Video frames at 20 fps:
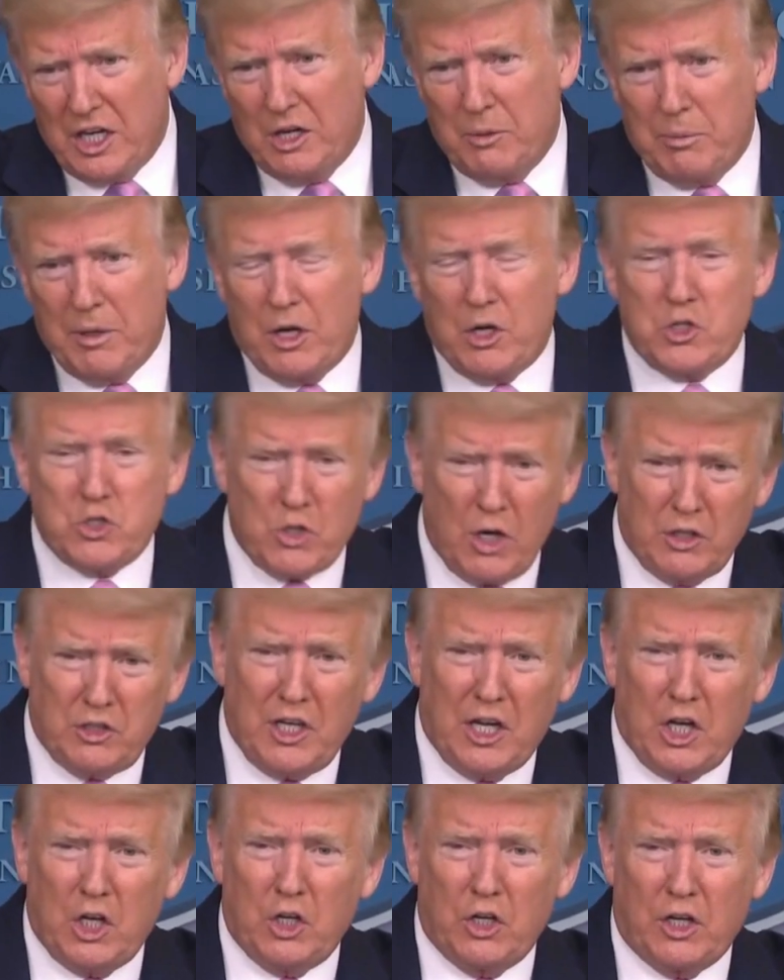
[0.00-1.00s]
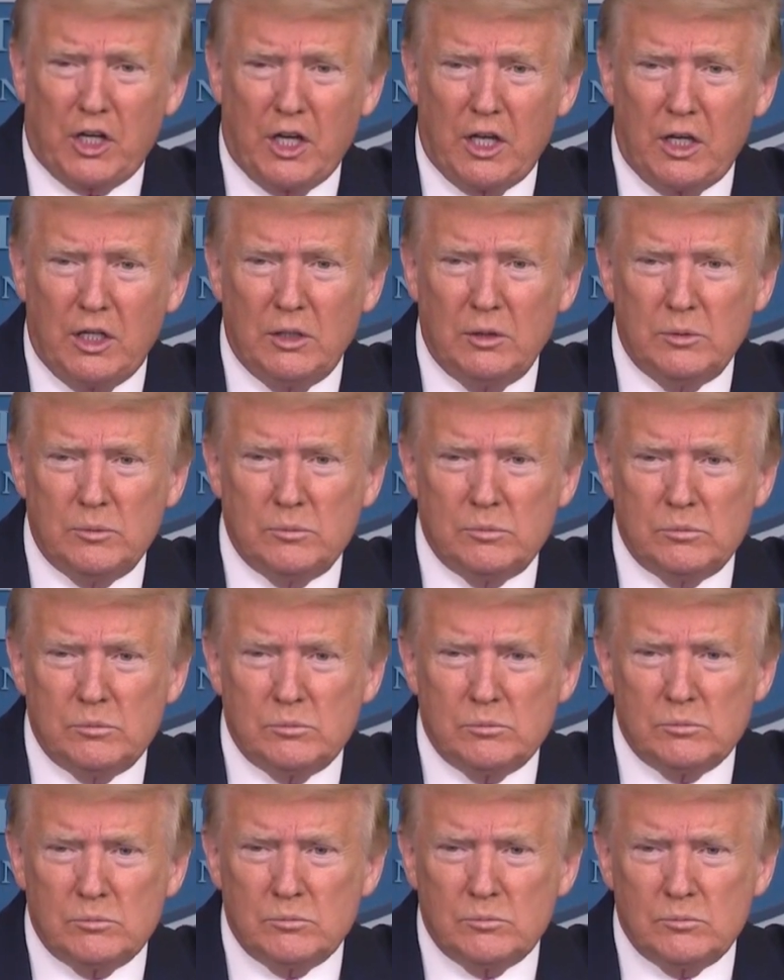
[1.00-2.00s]
He's glad phase one of
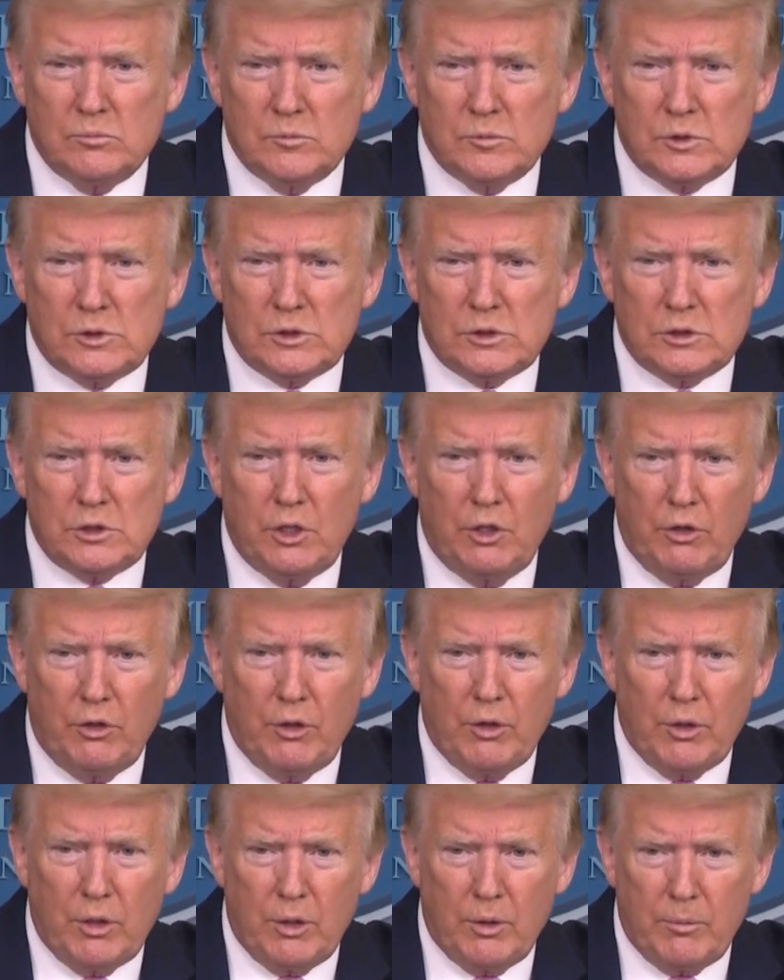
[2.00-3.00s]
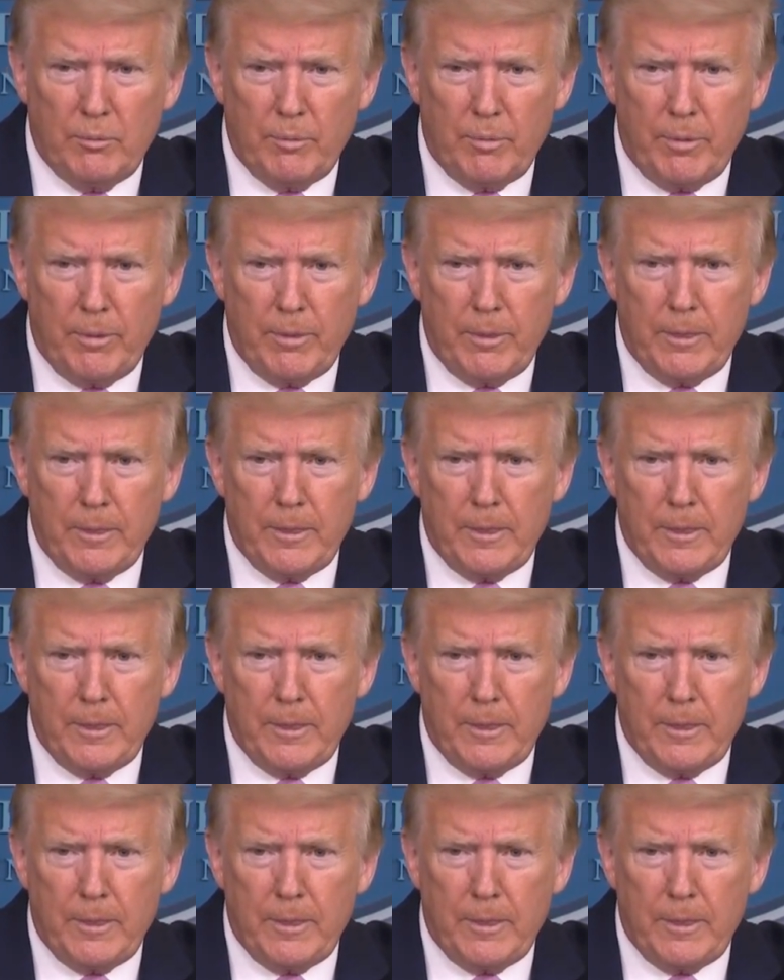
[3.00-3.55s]
the president's reopening America